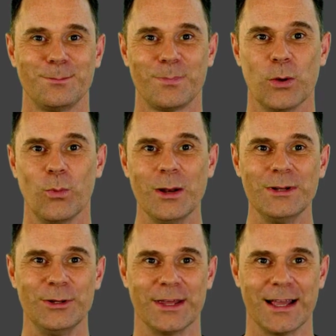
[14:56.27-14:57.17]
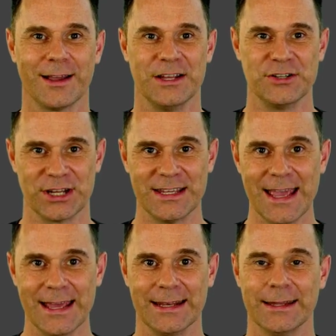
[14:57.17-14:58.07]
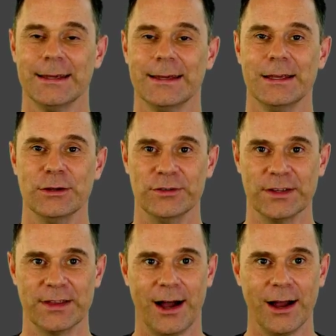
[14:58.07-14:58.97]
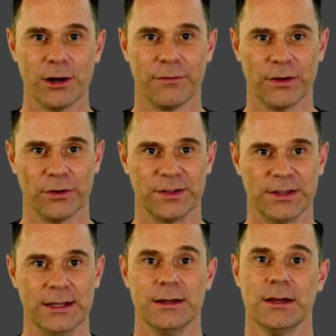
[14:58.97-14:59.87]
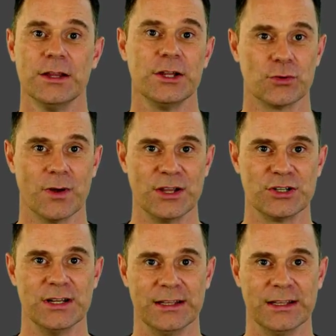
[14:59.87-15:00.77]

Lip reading: When we do the calculation again, Using the higher velocity, the duration is